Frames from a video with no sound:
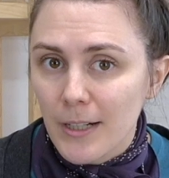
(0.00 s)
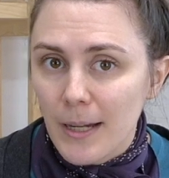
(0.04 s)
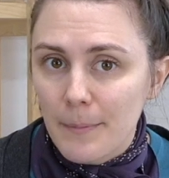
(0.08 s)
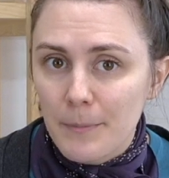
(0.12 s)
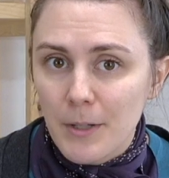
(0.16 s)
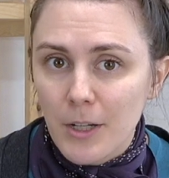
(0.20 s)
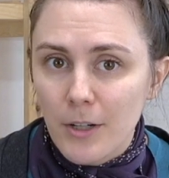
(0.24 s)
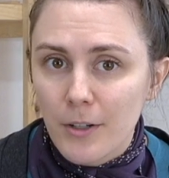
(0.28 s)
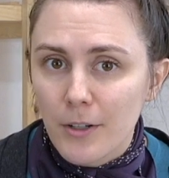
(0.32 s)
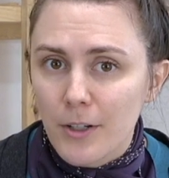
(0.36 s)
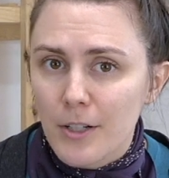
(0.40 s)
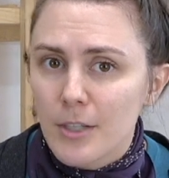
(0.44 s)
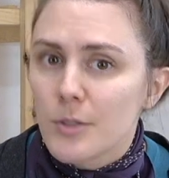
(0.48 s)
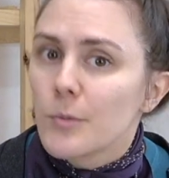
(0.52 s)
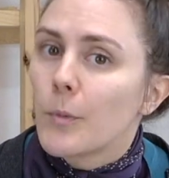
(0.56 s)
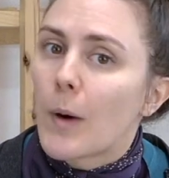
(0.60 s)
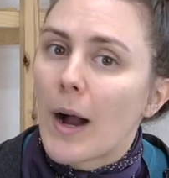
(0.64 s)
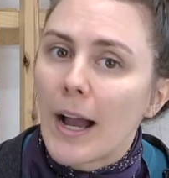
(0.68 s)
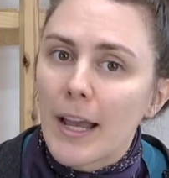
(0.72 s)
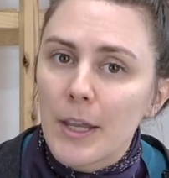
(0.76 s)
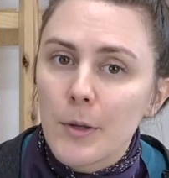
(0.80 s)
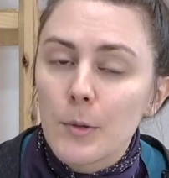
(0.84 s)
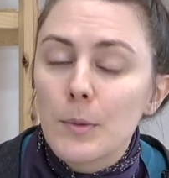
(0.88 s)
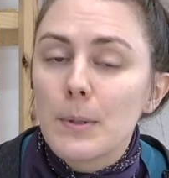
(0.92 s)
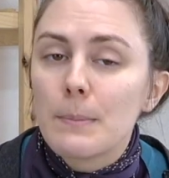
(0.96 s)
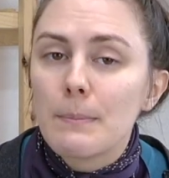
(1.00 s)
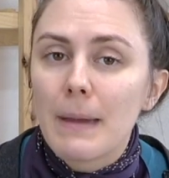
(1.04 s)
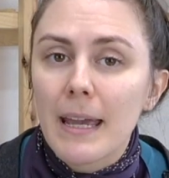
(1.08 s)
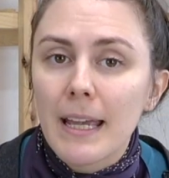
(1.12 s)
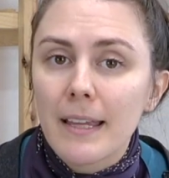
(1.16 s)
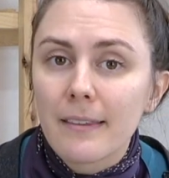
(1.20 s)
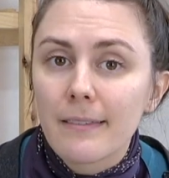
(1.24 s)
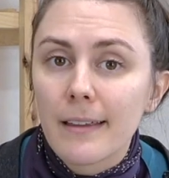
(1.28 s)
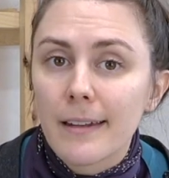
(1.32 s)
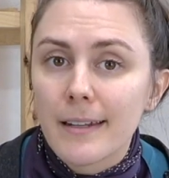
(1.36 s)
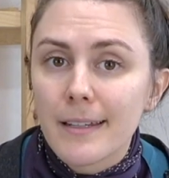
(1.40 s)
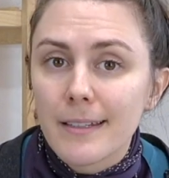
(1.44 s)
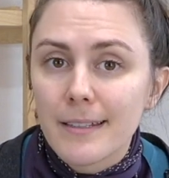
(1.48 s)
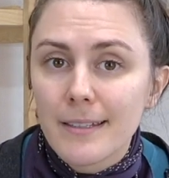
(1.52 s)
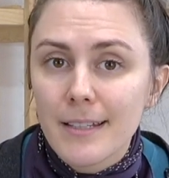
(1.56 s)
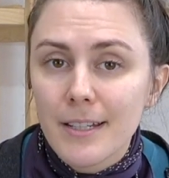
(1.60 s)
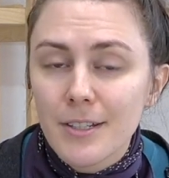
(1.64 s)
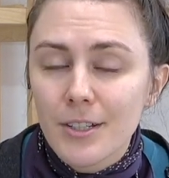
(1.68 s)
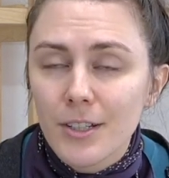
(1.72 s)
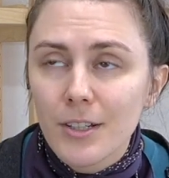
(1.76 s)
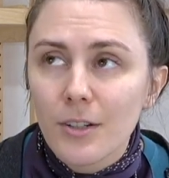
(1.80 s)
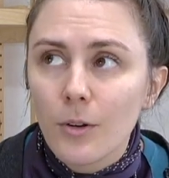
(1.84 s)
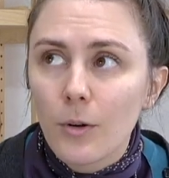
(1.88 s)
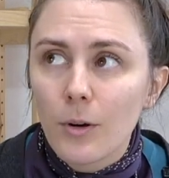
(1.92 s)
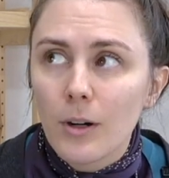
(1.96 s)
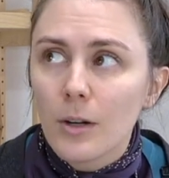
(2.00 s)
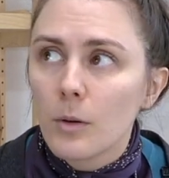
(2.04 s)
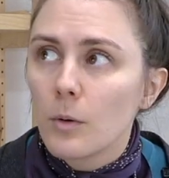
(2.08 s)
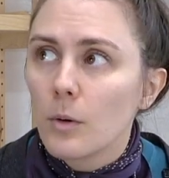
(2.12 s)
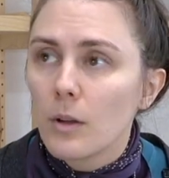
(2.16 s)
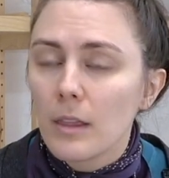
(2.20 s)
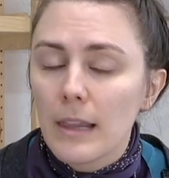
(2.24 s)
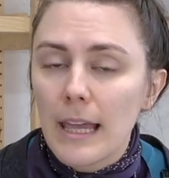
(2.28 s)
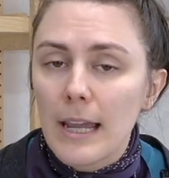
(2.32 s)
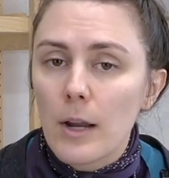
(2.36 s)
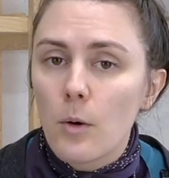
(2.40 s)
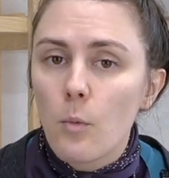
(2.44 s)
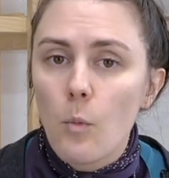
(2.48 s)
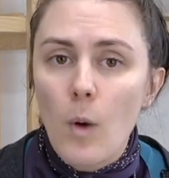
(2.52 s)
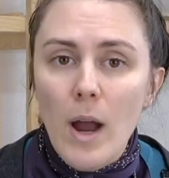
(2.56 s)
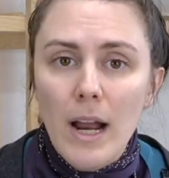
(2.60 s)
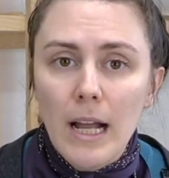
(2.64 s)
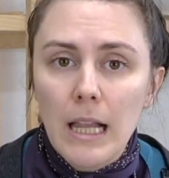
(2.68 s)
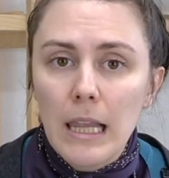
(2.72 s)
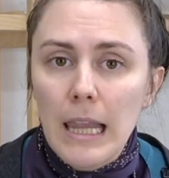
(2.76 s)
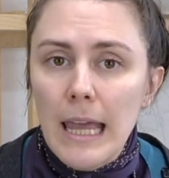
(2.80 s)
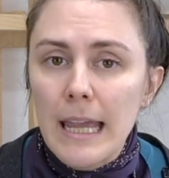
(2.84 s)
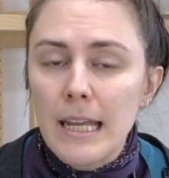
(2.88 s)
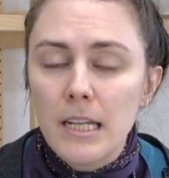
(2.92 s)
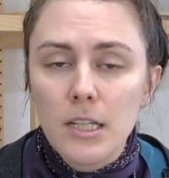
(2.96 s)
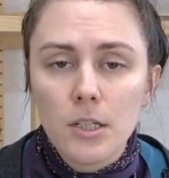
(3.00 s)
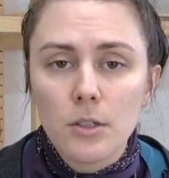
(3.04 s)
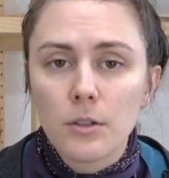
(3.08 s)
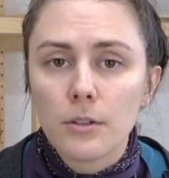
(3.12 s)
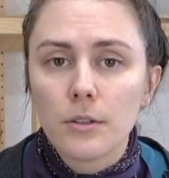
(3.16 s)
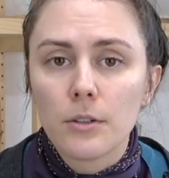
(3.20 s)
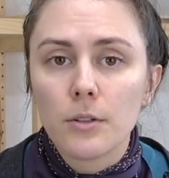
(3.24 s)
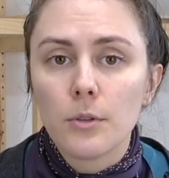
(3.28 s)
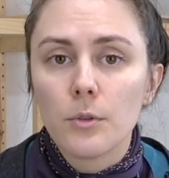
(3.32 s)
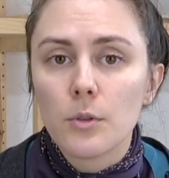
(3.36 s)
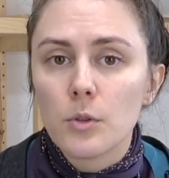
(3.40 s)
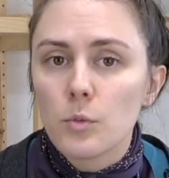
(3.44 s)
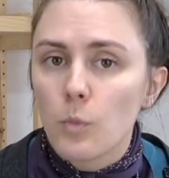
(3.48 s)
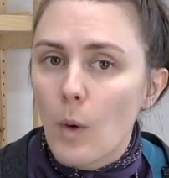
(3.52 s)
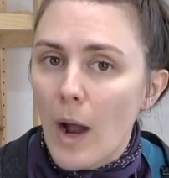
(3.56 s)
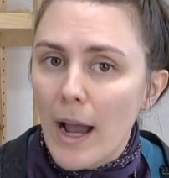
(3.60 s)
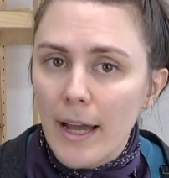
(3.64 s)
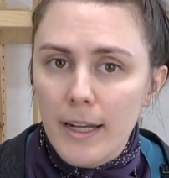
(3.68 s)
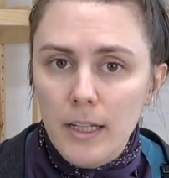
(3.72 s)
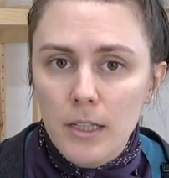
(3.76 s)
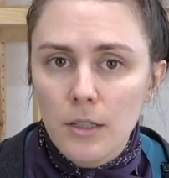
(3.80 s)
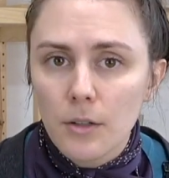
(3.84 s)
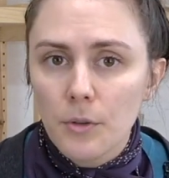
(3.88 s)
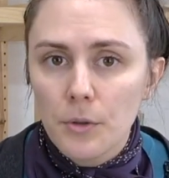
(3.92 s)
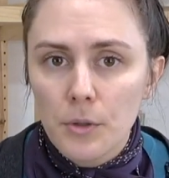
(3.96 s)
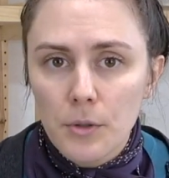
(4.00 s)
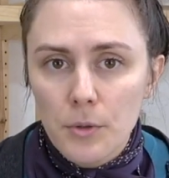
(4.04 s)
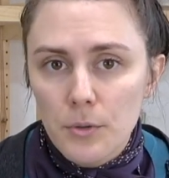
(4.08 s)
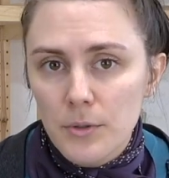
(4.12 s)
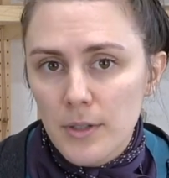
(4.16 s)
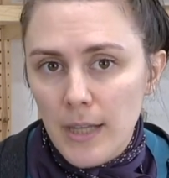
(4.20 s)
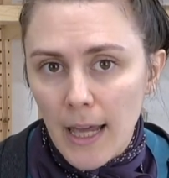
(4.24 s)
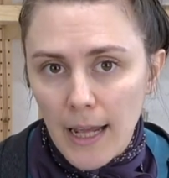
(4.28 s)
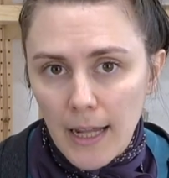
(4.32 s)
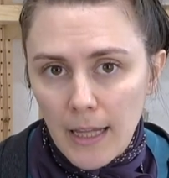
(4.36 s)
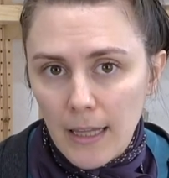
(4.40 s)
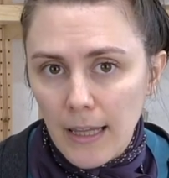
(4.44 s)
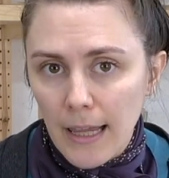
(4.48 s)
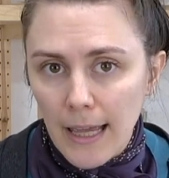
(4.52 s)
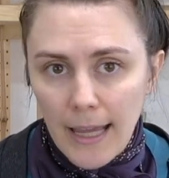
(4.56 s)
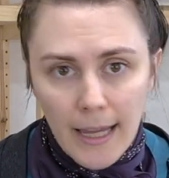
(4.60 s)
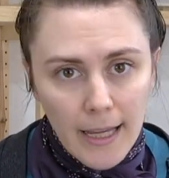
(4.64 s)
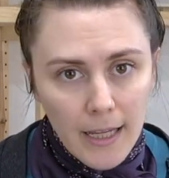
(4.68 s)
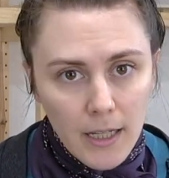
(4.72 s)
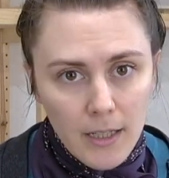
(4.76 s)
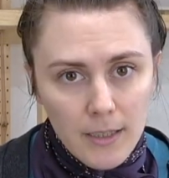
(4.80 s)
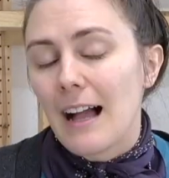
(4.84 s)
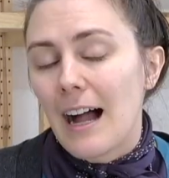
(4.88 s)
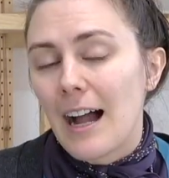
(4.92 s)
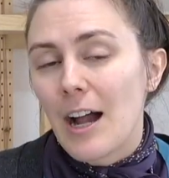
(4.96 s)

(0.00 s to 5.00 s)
I'm curious why you would make that decision, or like what clay do you use? Why do you use that clay?